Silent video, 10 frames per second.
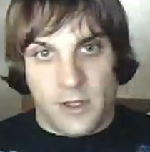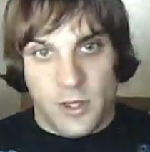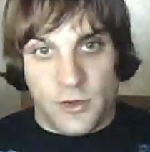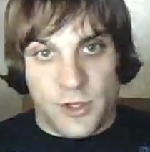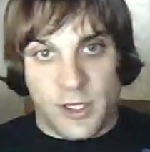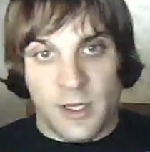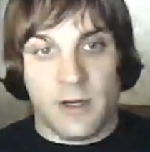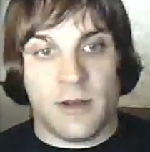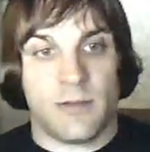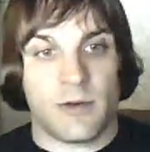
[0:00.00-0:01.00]

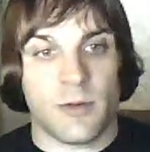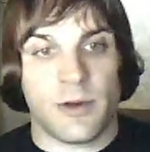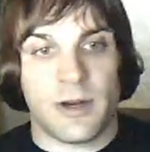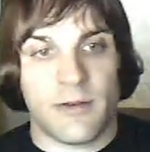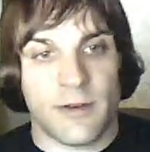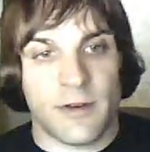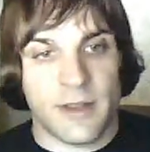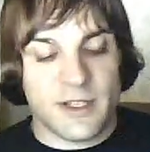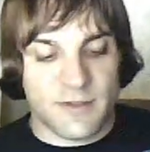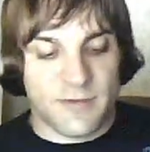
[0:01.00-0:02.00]
educate them or whatever.
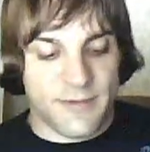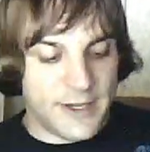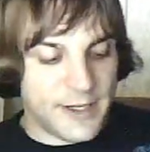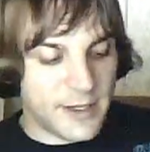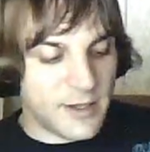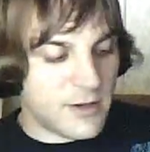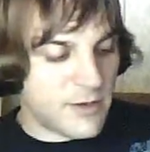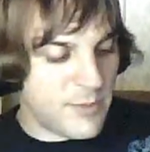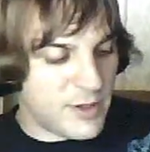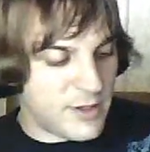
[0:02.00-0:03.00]
That's fine.
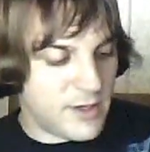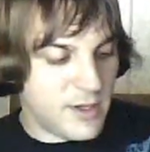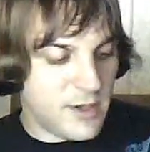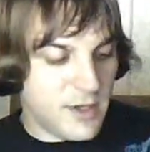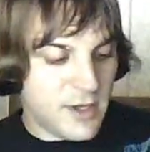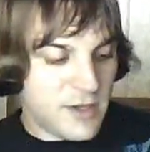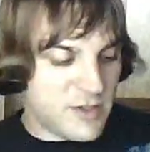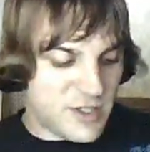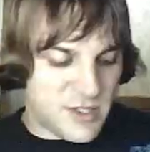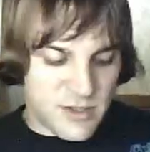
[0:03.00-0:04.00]
But
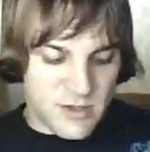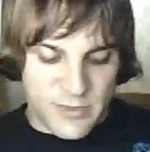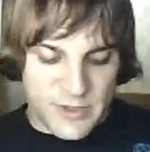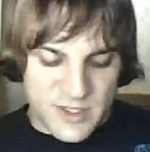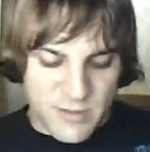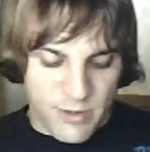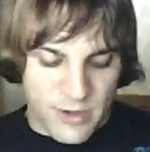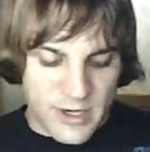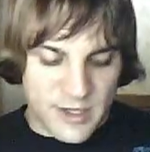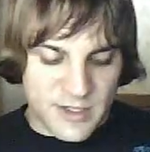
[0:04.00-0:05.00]
just don't be
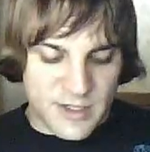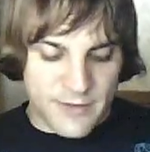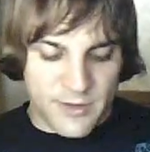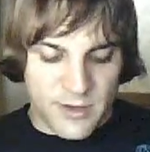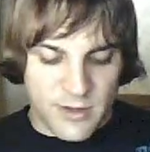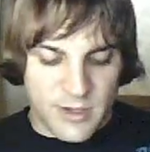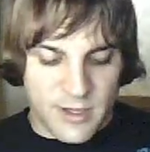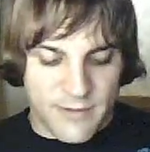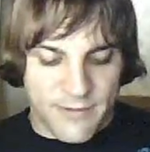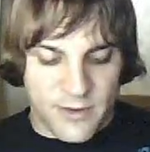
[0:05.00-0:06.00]
surprised if you
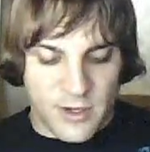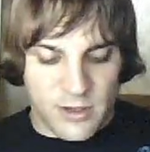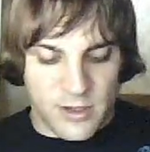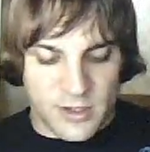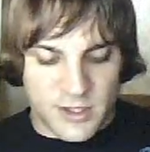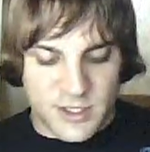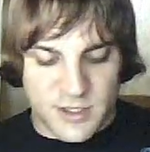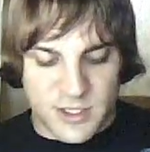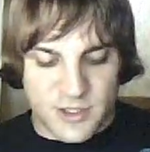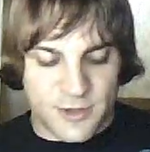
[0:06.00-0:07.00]
get funny
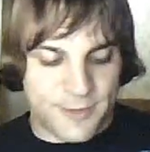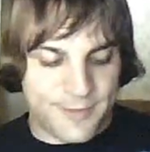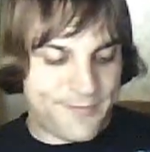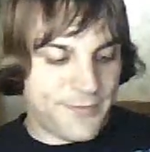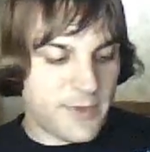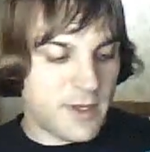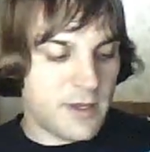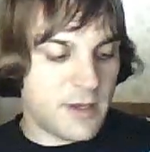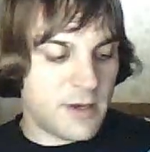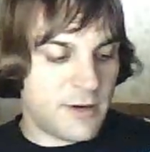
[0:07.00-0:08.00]
looks. So,
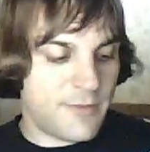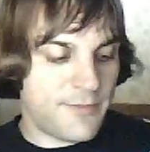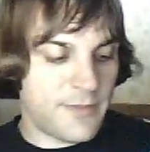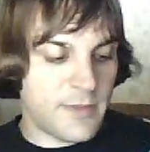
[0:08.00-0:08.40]
you know,